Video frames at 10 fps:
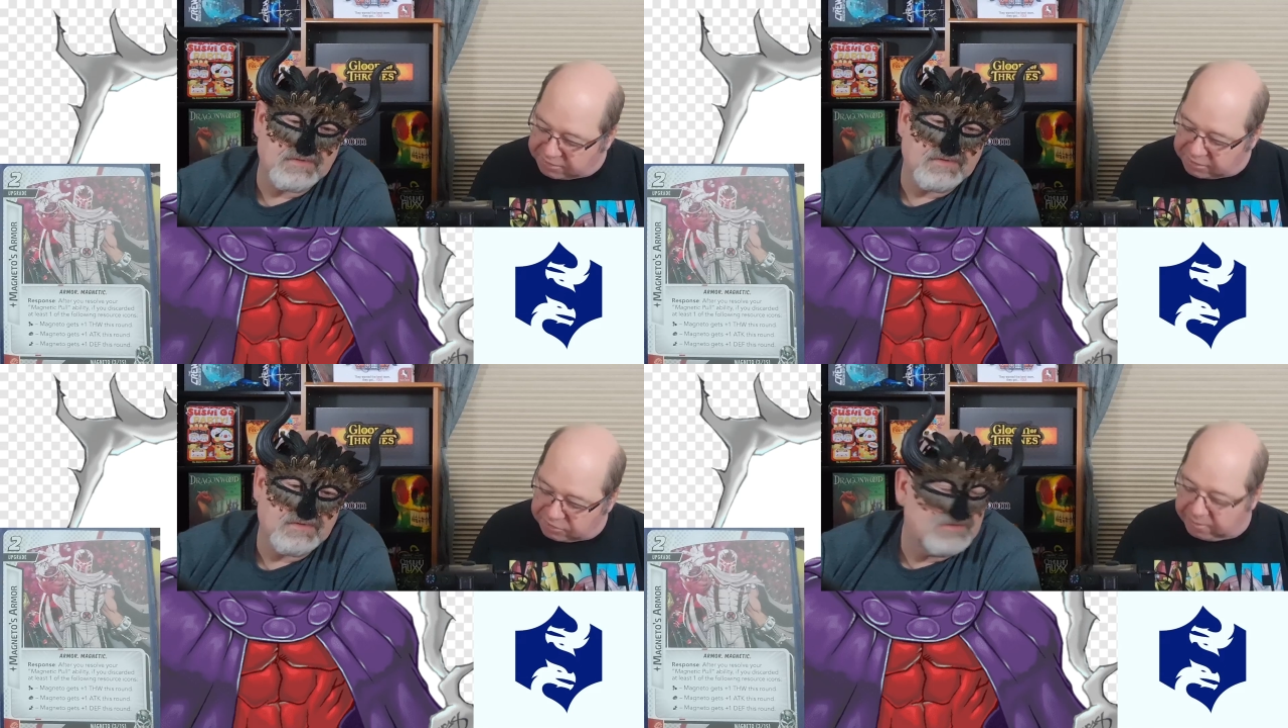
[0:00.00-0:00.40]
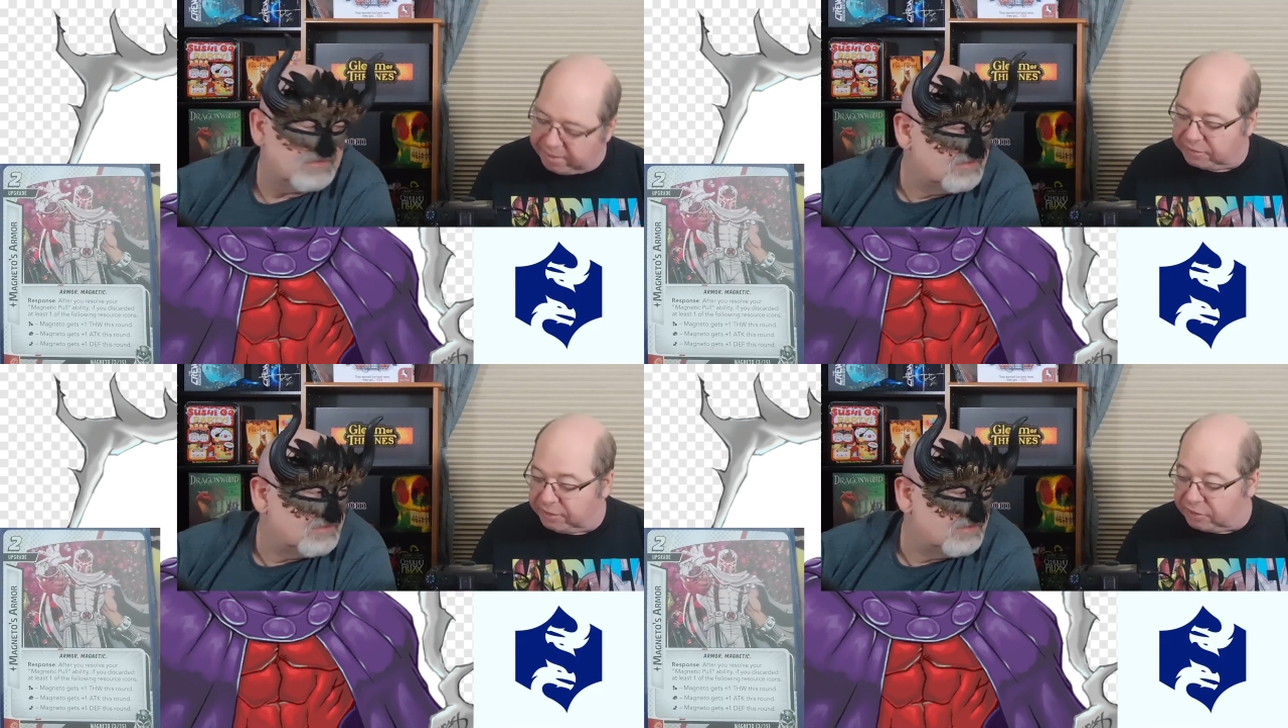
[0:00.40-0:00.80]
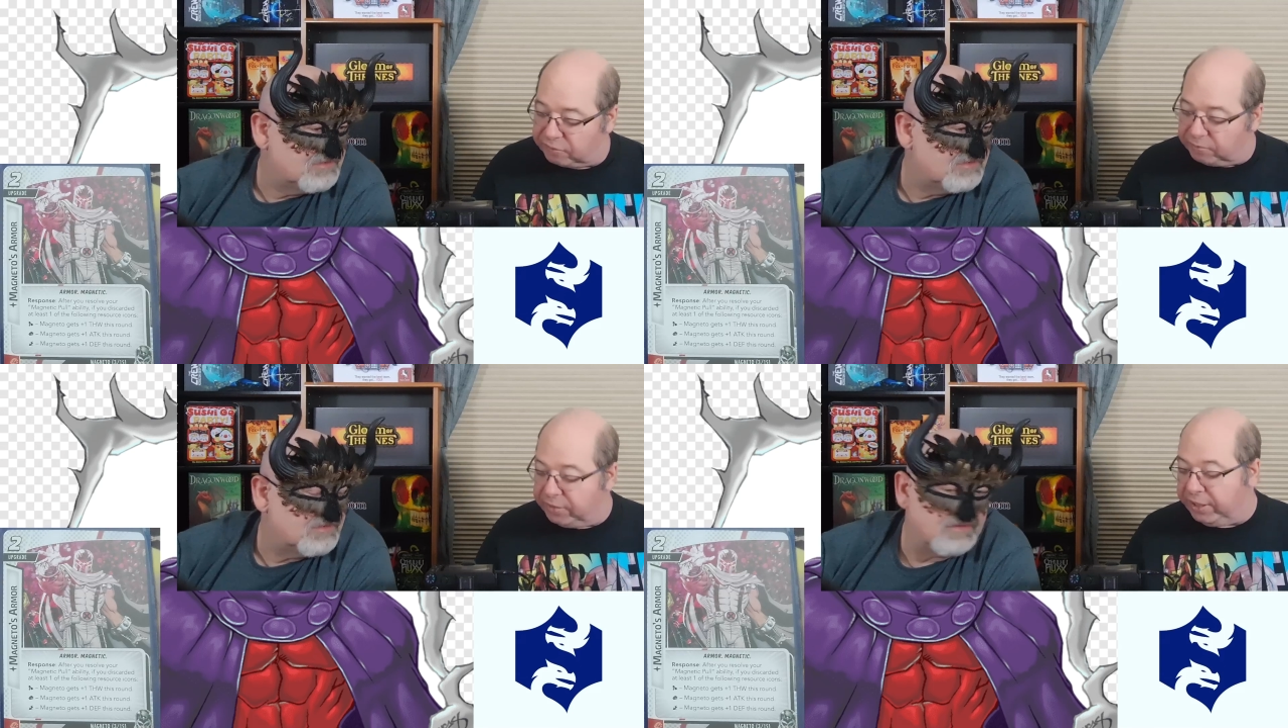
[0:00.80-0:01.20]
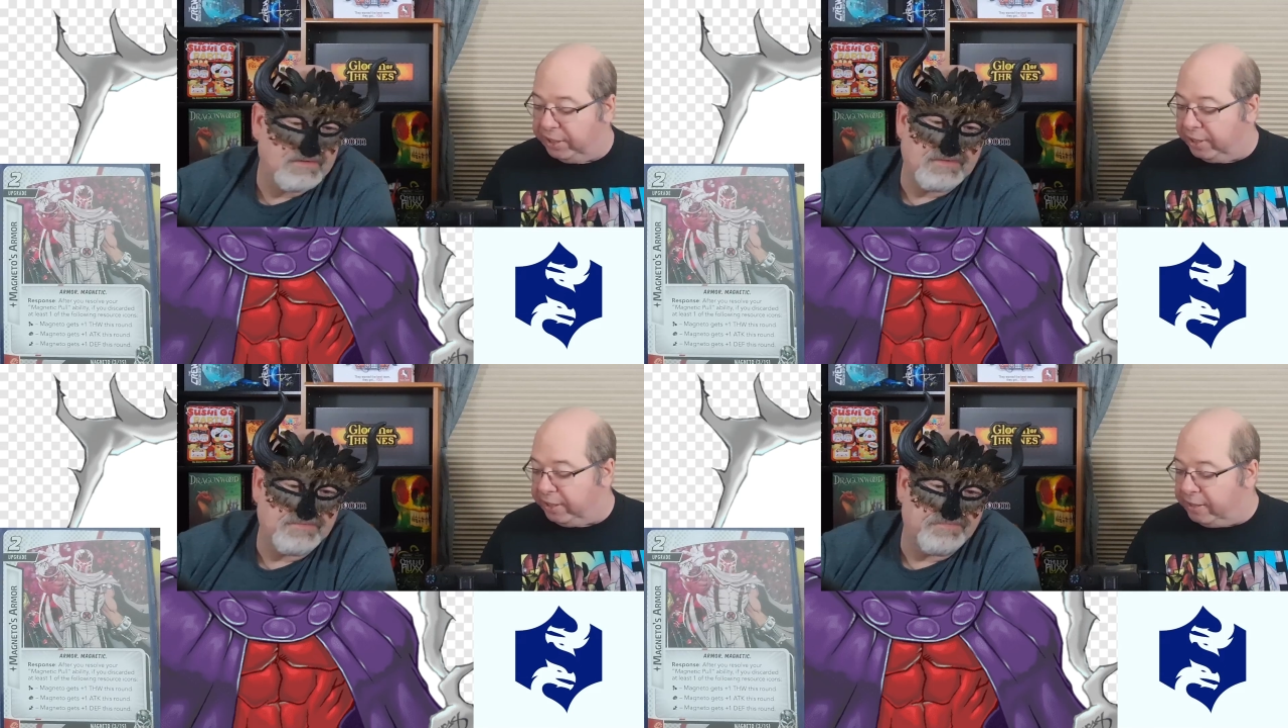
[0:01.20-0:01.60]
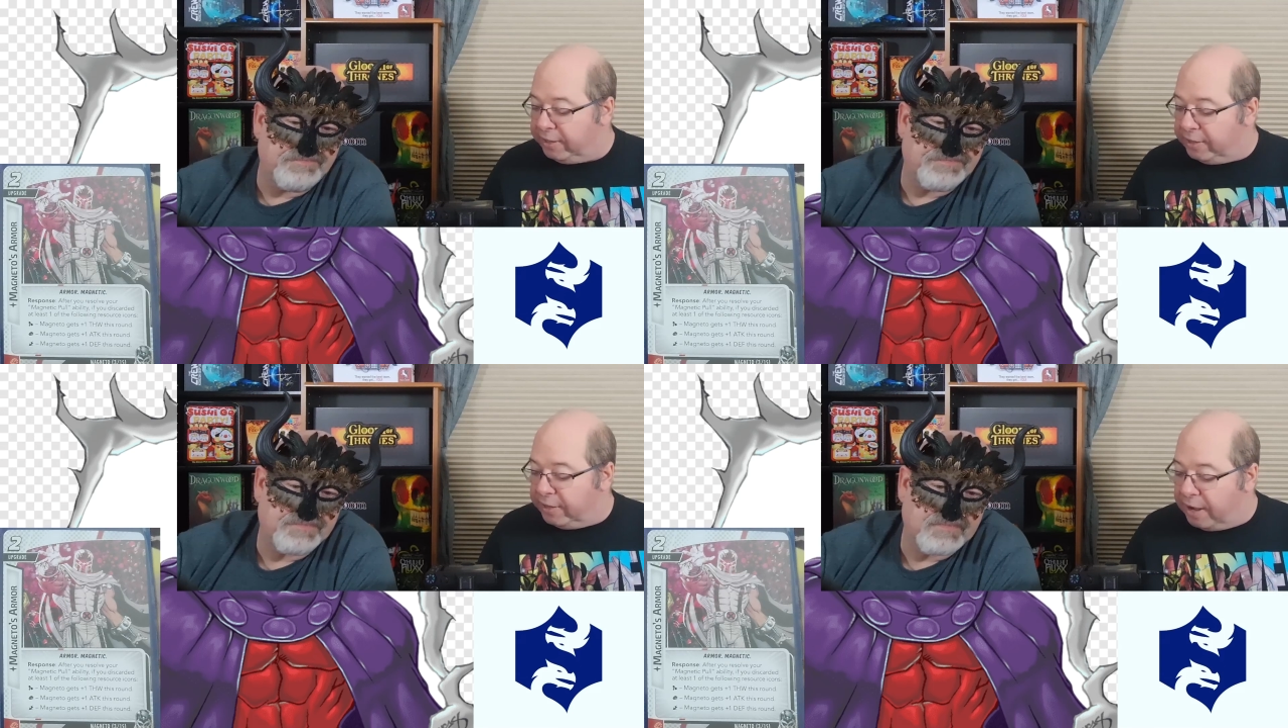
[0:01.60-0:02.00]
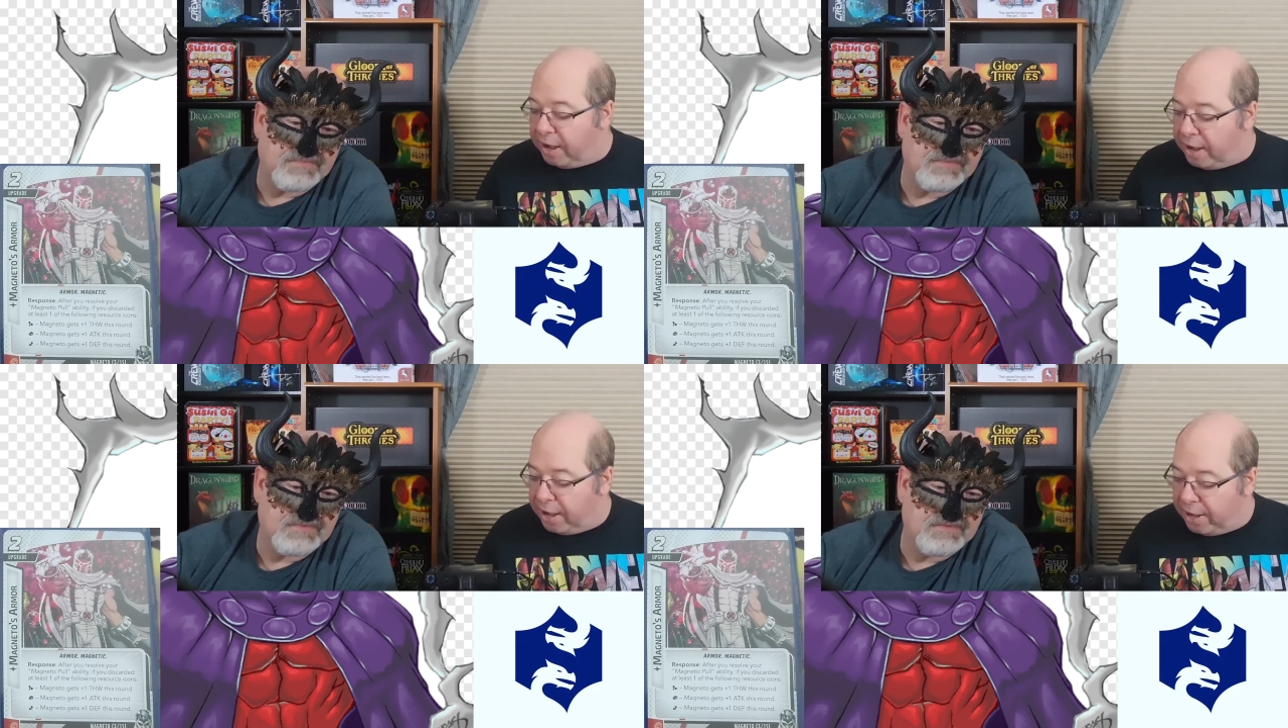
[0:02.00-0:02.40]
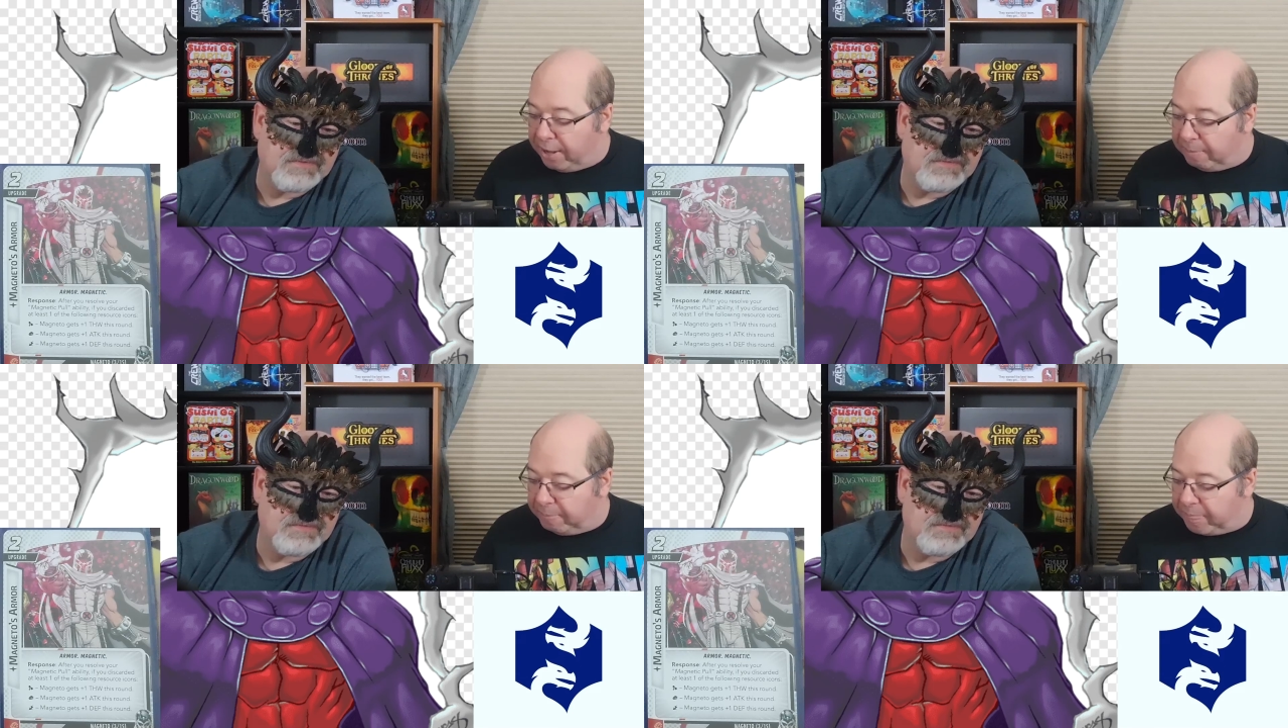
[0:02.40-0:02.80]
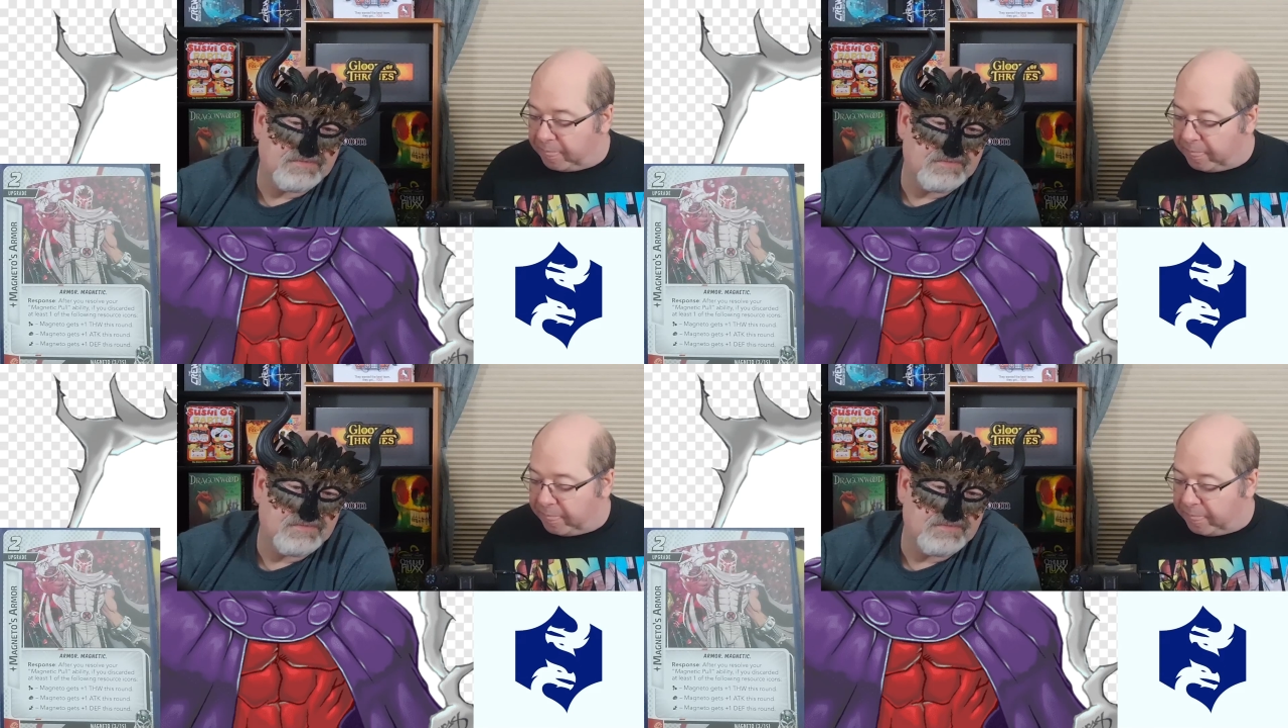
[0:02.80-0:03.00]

this round. So this is really good. Um,